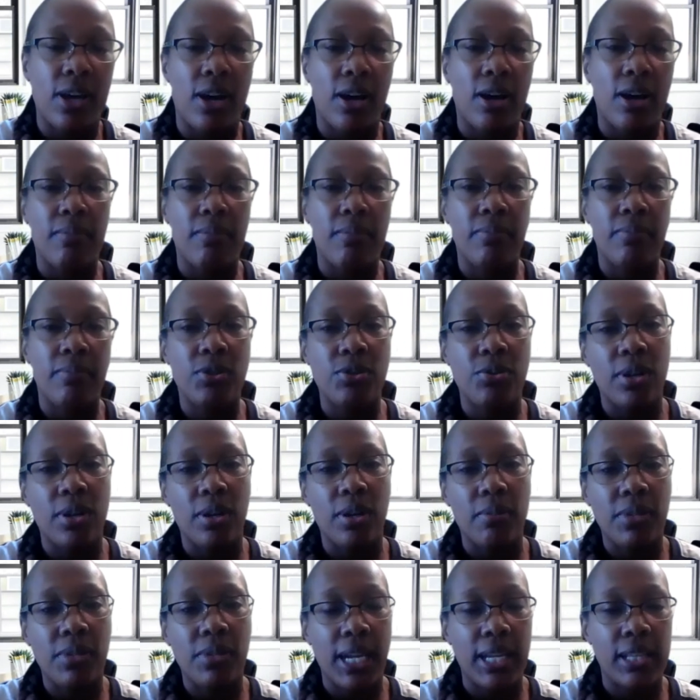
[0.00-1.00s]
um,
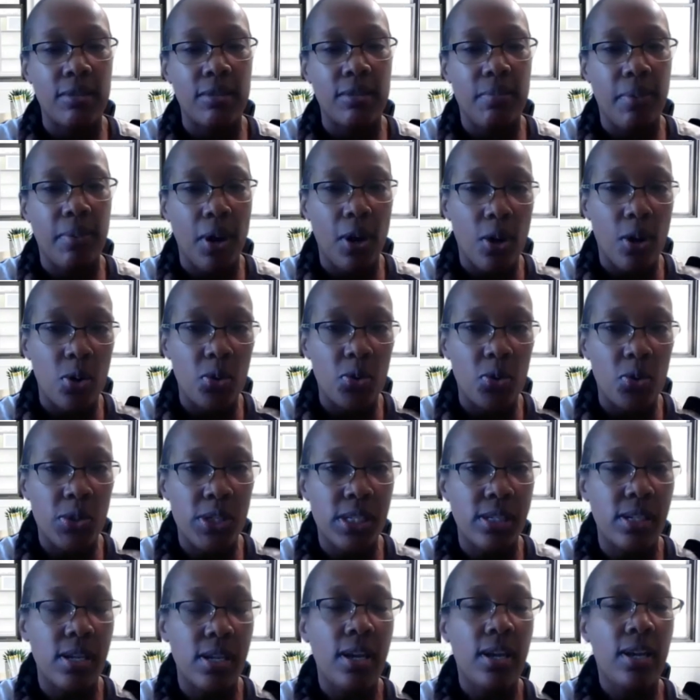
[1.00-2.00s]
doing daily
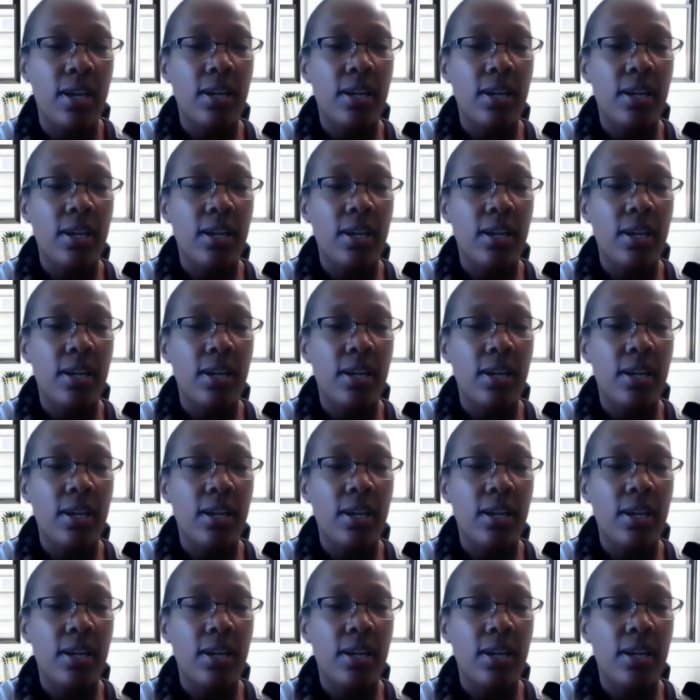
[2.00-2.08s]
posts.